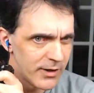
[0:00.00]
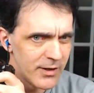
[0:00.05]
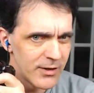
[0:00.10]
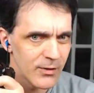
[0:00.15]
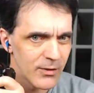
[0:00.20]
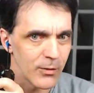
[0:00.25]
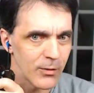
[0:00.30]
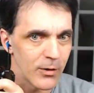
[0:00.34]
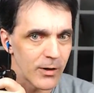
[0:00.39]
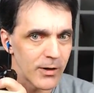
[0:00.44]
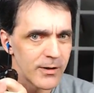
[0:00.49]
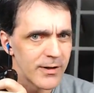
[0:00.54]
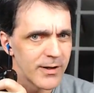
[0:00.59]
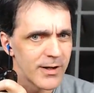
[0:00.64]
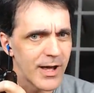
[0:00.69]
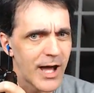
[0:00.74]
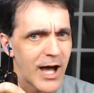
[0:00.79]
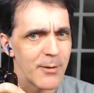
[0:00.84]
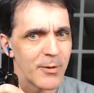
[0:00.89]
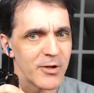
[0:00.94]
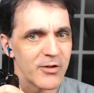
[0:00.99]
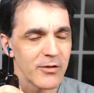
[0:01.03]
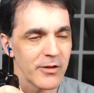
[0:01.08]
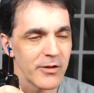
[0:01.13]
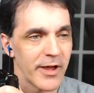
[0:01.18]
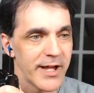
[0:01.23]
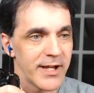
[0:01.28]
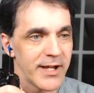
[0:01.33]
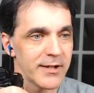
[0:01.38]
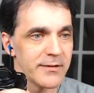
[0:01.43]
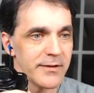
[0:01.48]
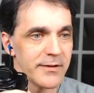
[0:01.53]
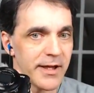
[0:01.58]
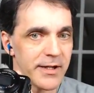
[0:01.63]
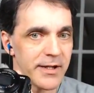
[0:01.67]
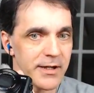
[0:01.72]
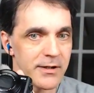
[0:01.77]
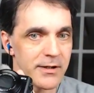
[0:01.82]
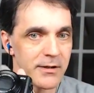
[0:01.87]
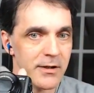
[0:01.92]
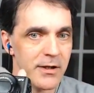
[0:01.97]
or how much light it can let
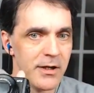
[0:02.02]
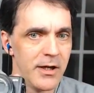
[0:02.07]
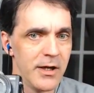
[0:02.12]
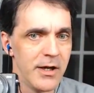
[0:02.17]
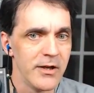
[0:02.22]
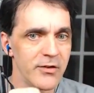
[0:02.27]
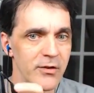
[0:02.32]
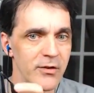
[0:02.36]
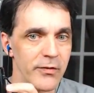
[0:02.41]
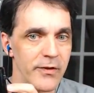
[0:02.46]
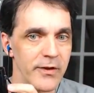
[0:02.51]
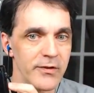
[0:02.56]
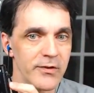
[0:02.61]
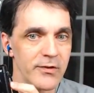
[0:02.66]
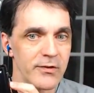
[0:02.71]
in. So this